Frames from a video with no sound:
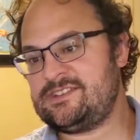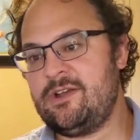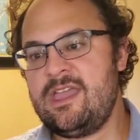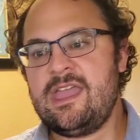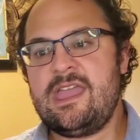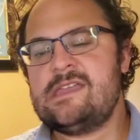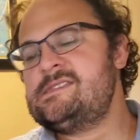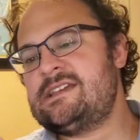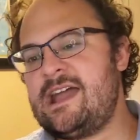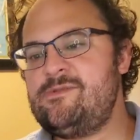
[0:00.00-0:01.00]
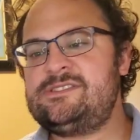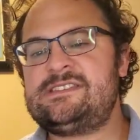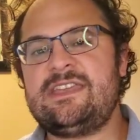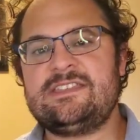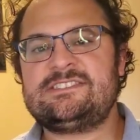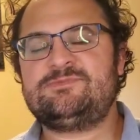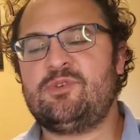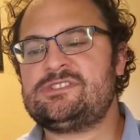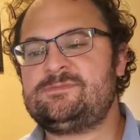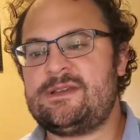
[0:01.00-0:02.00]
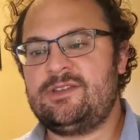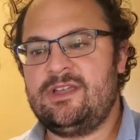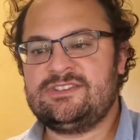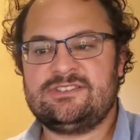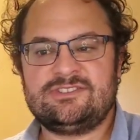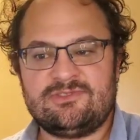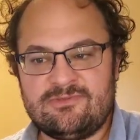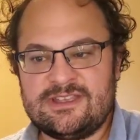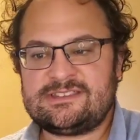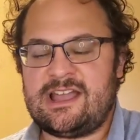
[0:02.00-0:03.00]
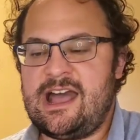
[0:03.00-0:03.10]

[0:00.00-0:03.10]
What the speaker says: So I would say this is more speculation as a risk.